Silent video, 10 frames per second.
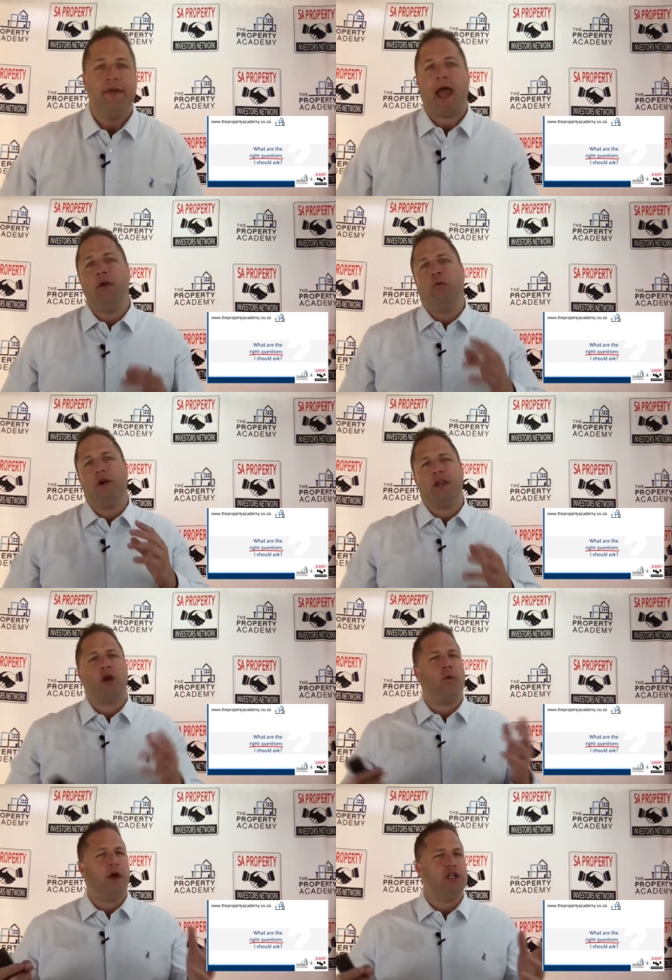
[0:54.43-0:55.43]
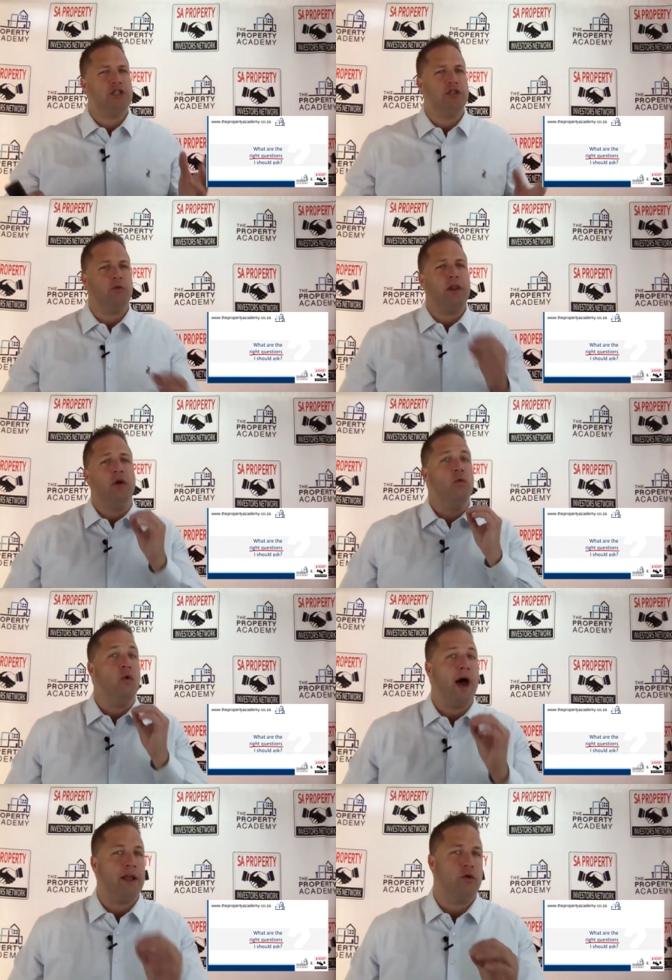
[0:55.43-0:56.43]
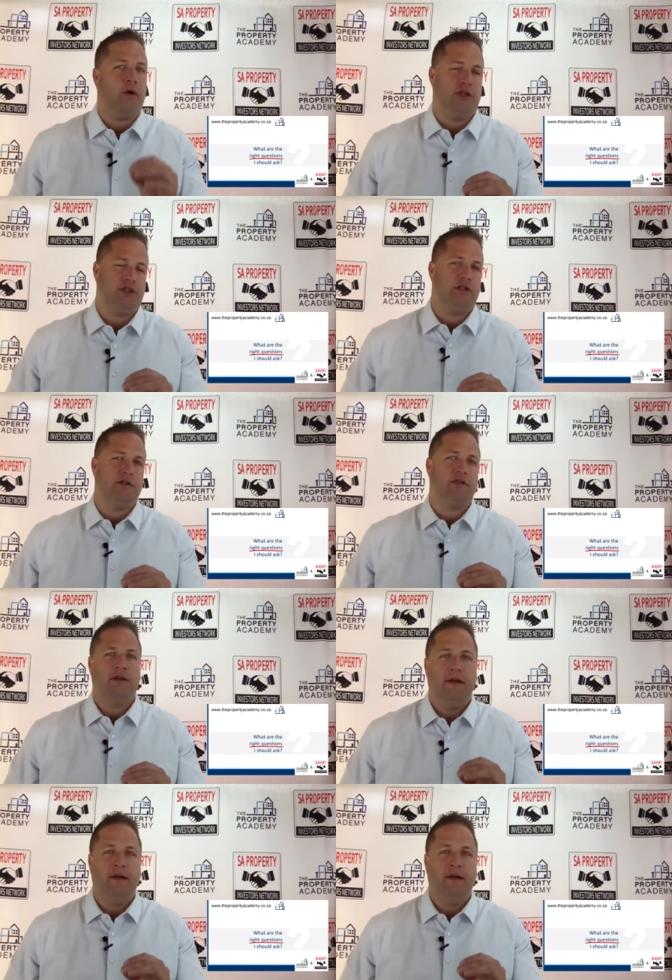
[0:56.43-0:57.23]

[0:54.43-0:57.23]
And what are the questions? What are the right questions?